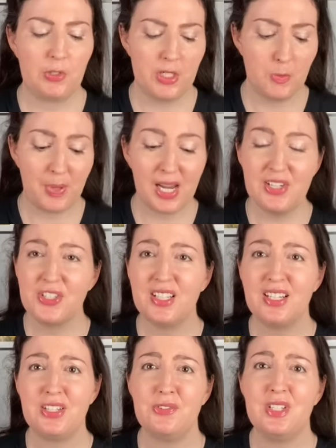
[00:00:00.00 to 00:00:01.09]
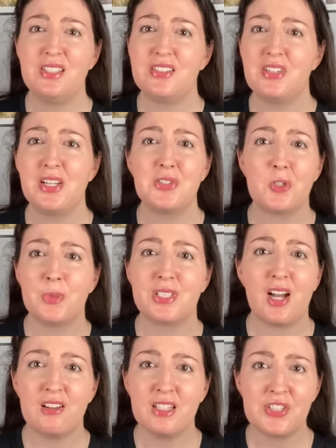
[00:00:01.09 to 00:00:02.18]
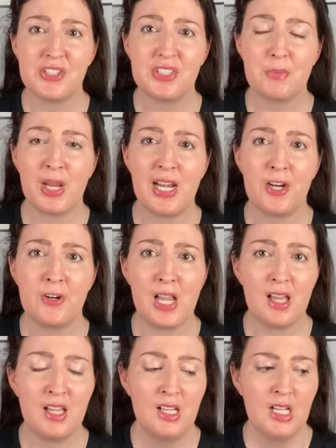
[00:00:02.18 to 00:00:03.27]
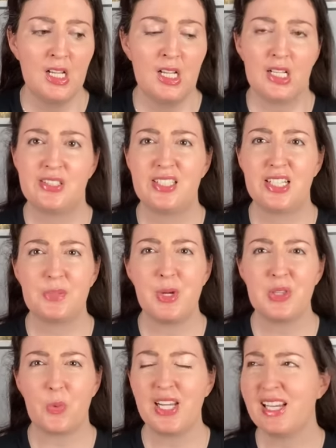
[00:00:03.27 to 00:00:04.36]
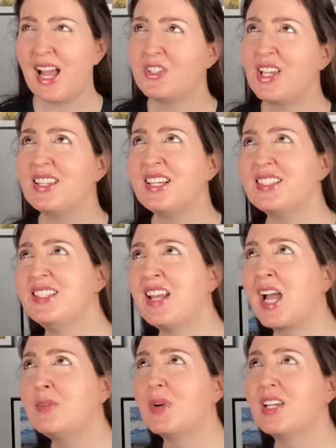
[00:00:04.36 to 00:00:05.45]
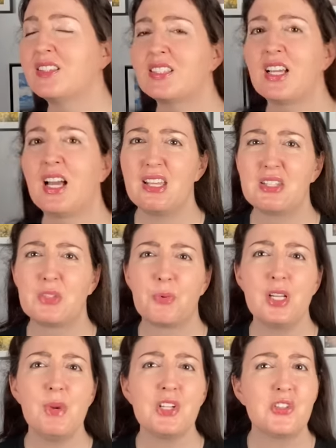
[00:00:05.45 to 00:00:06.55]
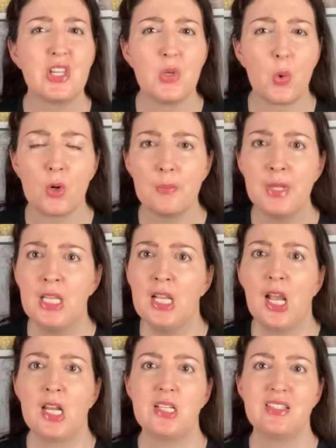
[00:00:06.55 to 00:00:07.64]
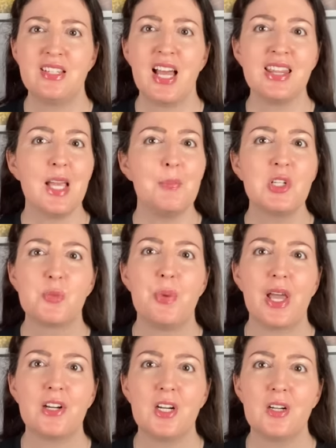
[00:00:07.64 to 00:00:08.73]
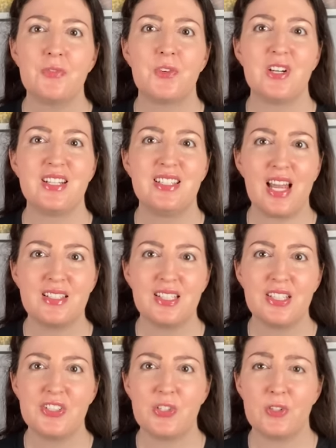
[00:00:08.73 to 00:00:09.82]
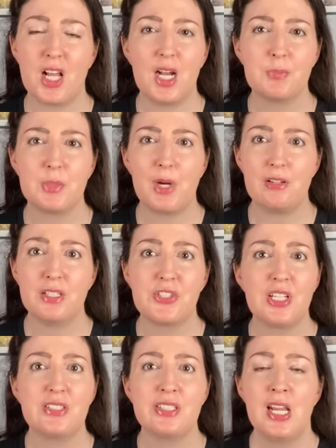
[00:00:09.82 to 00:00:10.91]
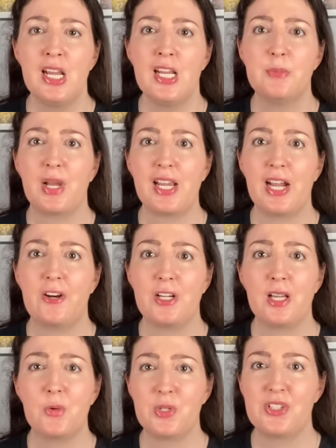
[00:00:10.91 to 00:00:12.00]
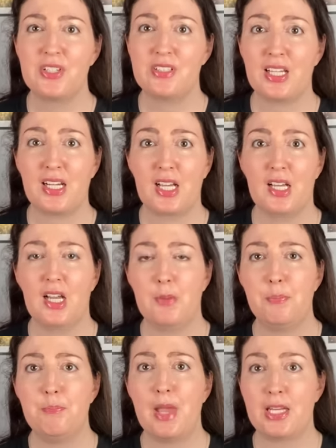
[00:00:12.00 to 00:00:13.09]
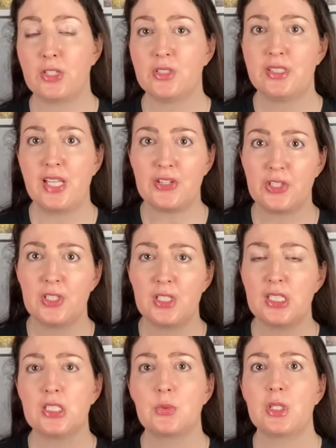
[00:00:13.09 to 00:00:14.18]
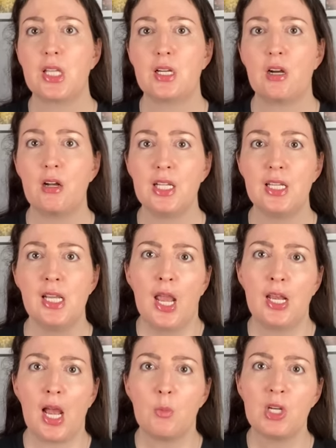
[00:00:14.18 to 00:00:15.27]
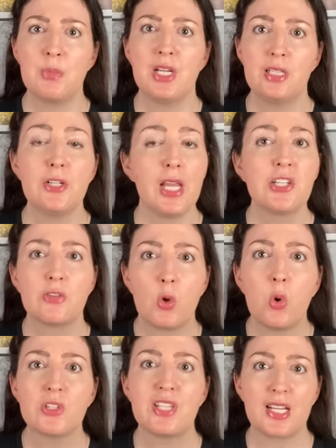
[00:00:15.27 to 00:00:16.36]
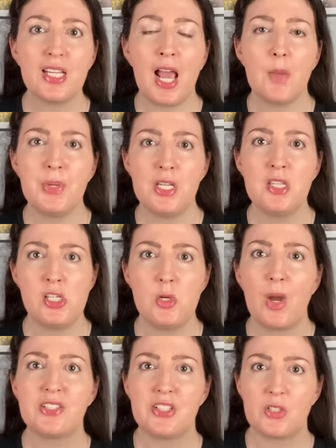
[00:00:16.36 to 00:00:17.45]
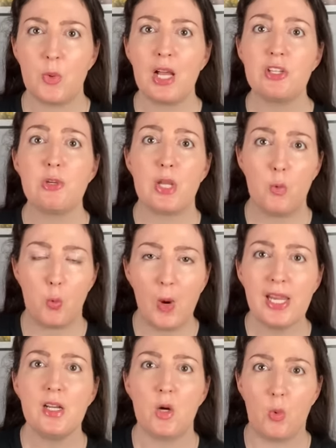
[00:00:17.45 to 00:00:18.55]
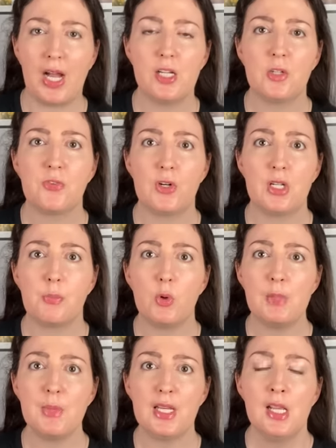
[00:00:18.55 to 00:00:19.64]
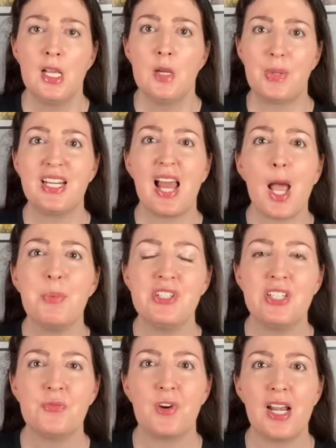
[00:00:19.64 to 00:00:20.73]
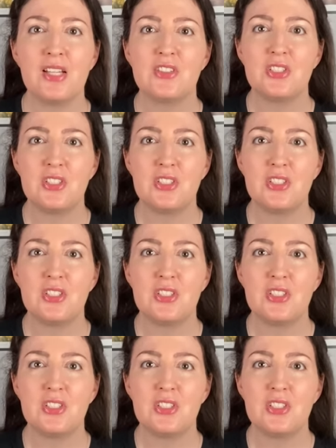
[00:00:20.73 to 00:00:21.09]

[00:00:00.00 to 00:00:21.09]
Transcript: you're a new patient and you need to see a dermatologist in my area, a 6-month wait, actually, I think it's 9 months. It's pretty much the norm. And it's not that much better for a dentist or an ophthalmologist in my area, which is like a medical desert is what they call it. And I want to be clear, yes, of course, that can happen in the US as well. You can wait a while for an appointment, but it happens in France